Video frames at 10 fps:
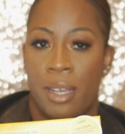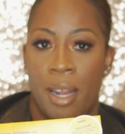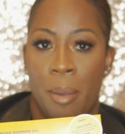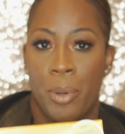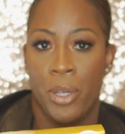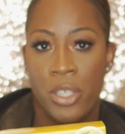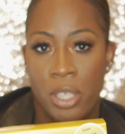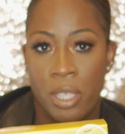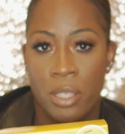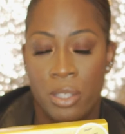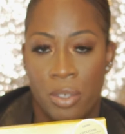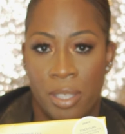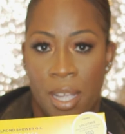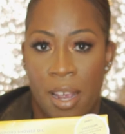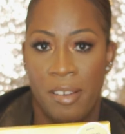that I purchase
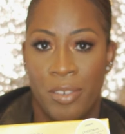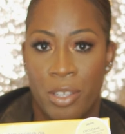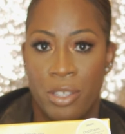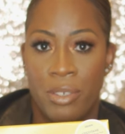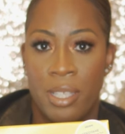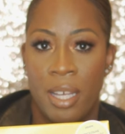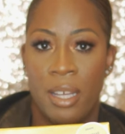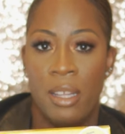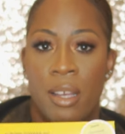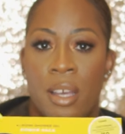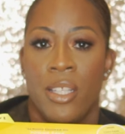during the anniversary sale,